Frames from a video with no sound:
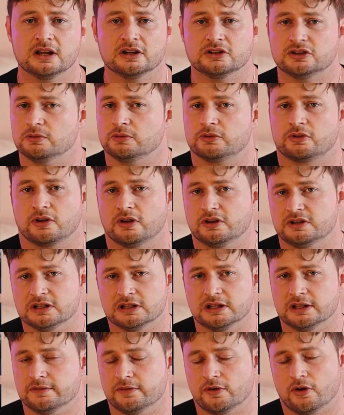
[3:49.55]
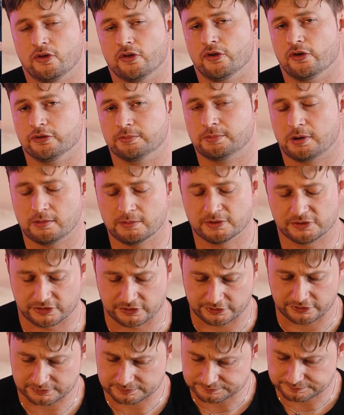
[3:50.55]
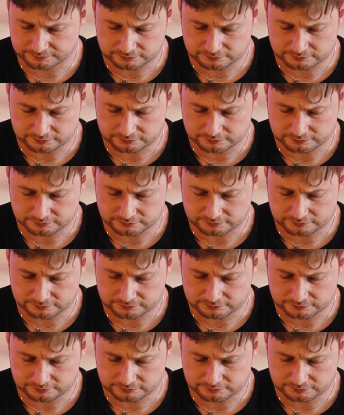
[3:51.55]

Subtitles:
she was going to deliver on those promises.